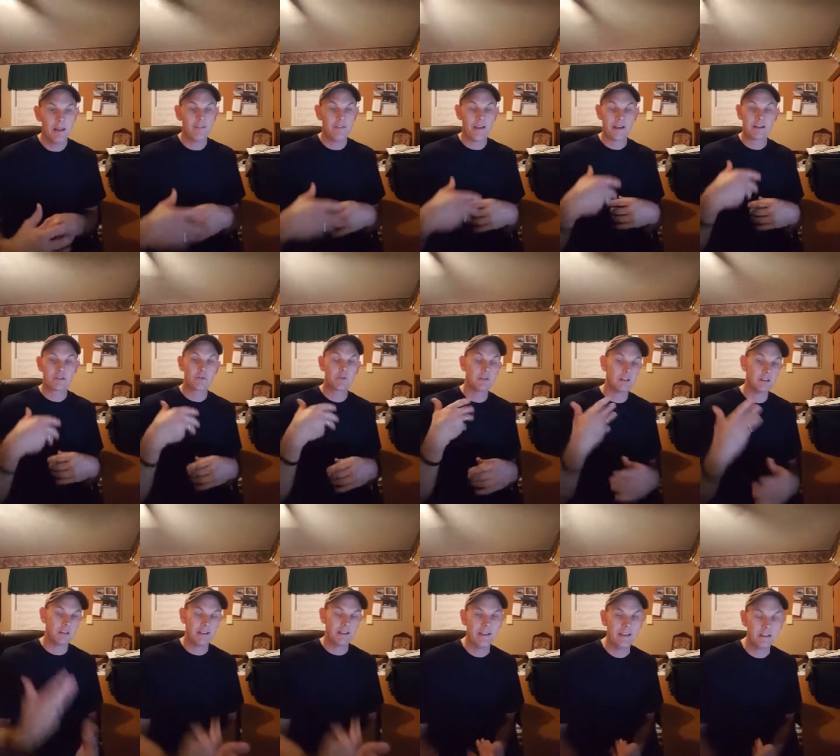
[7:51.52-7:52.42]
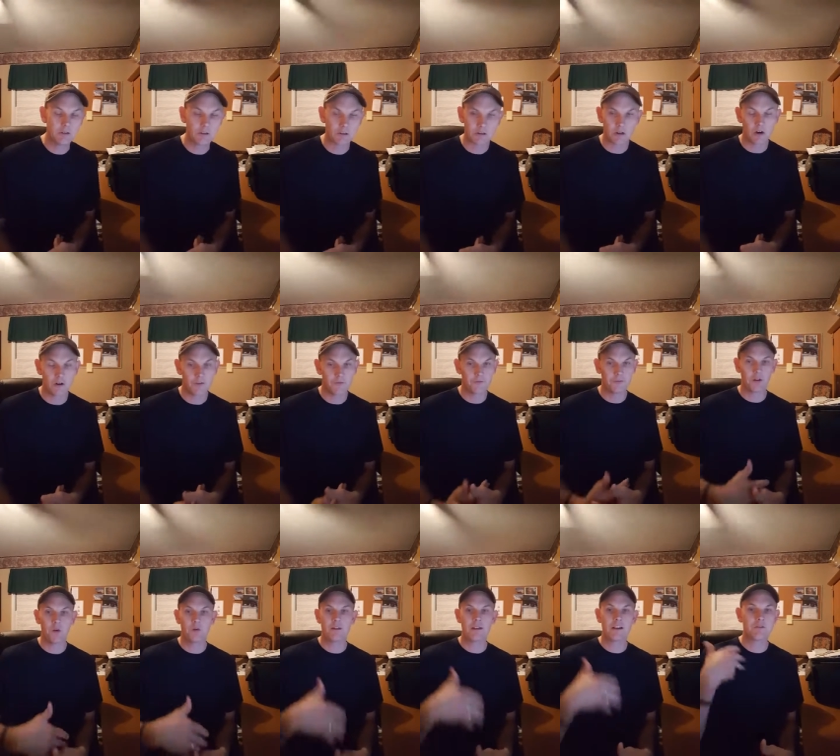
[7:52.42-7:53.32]
that's when the leads will start
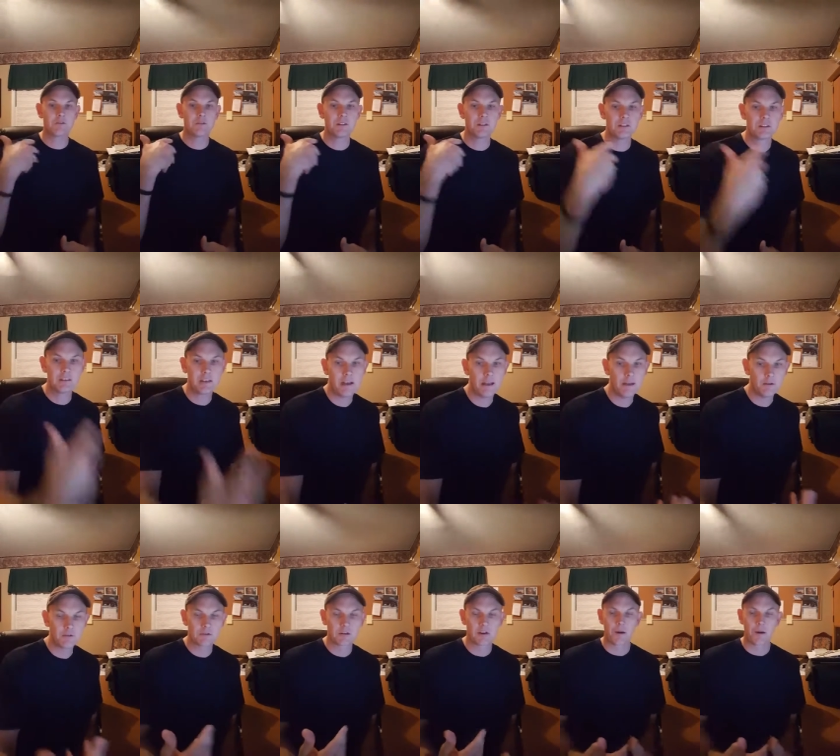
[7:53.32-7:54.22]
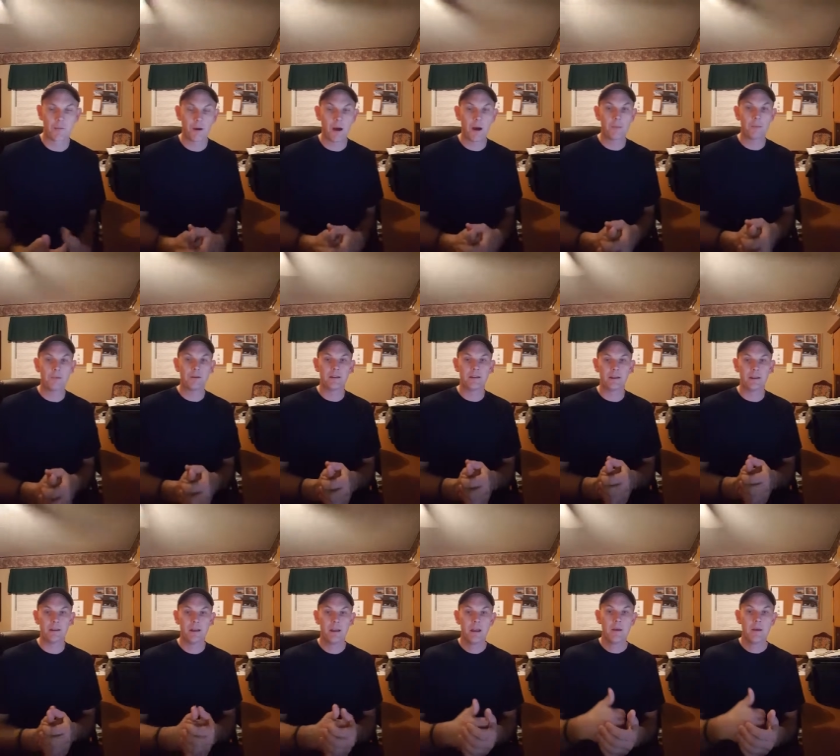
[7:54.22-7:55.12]
flowing. That's when the sales start popping
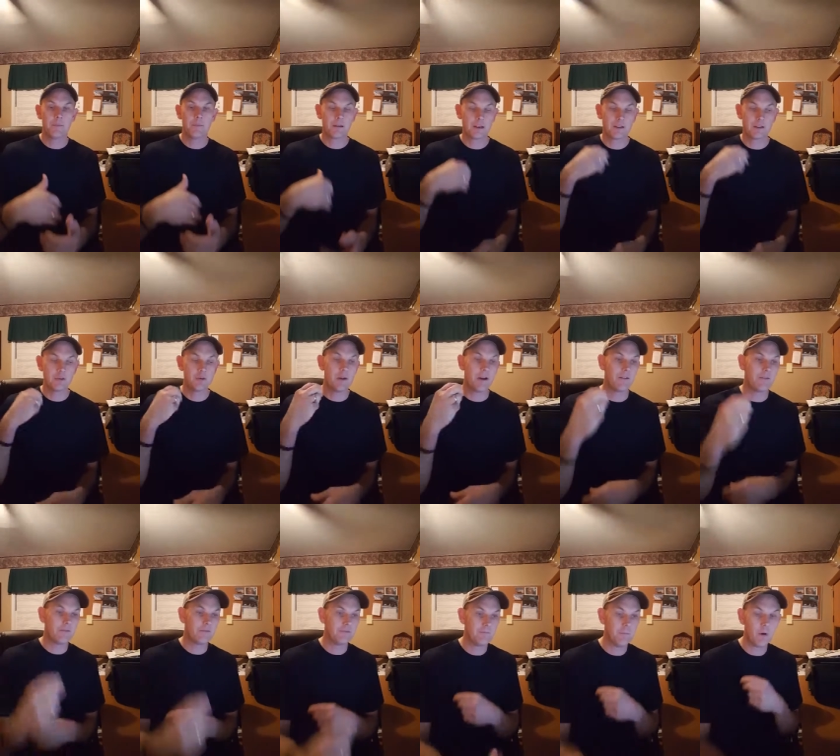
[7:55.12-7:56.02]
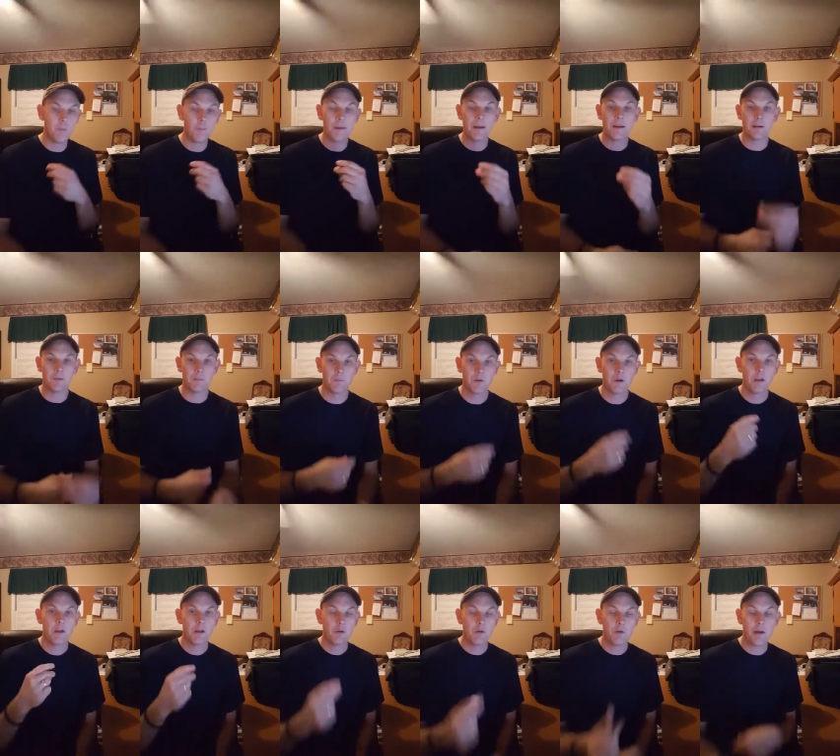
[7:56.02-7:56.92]
in because you have momentum.
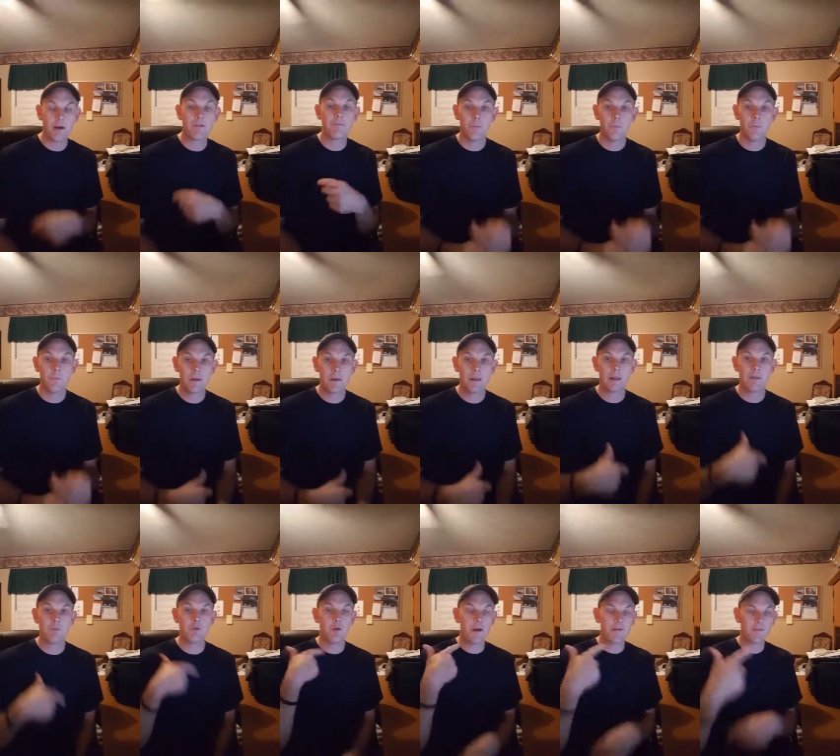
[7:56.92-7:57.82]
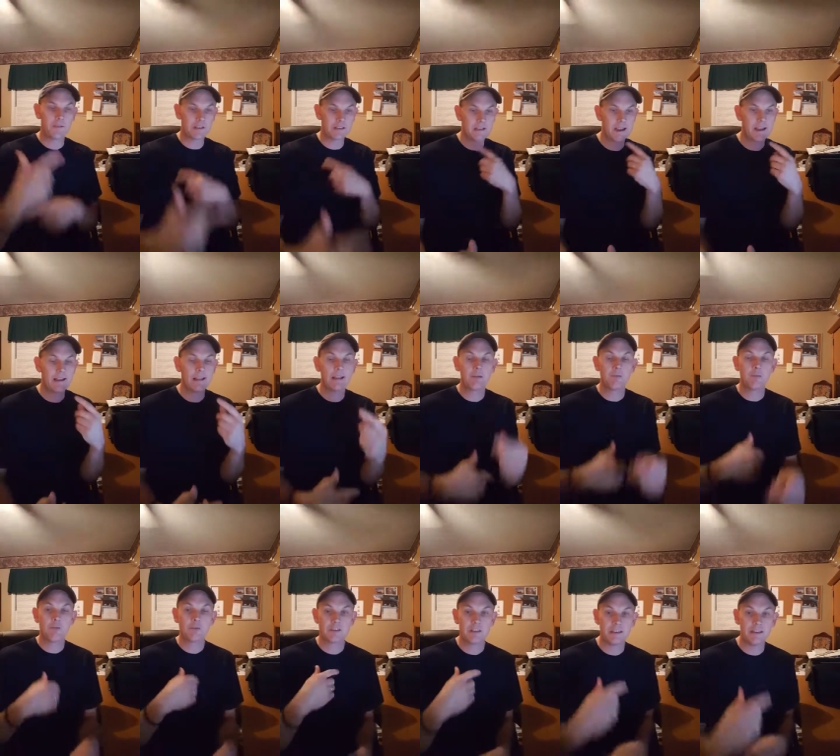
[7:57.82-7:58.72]
You have momentum. You have a daily
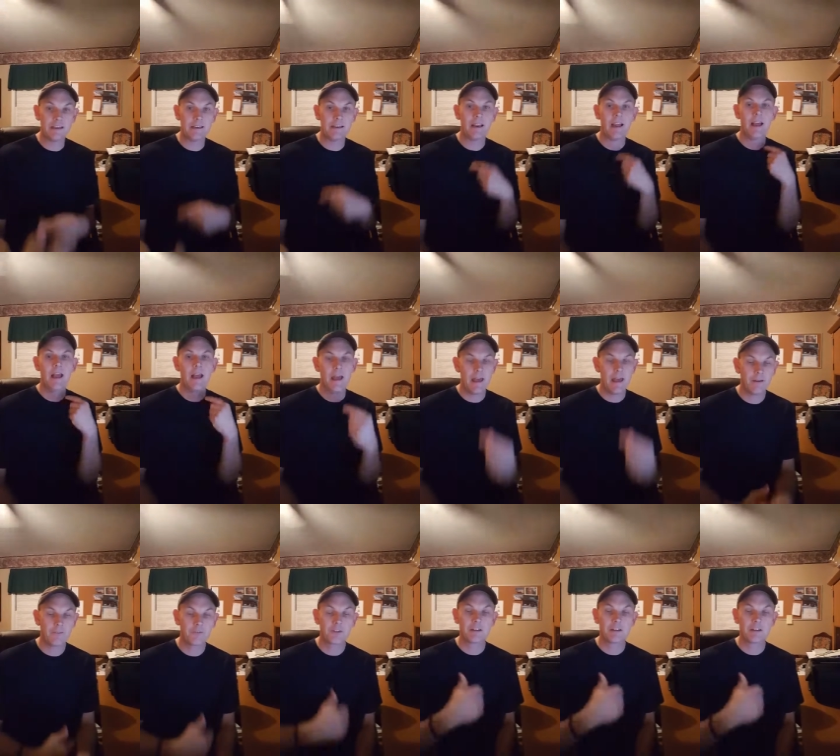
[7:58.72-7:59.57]
routine every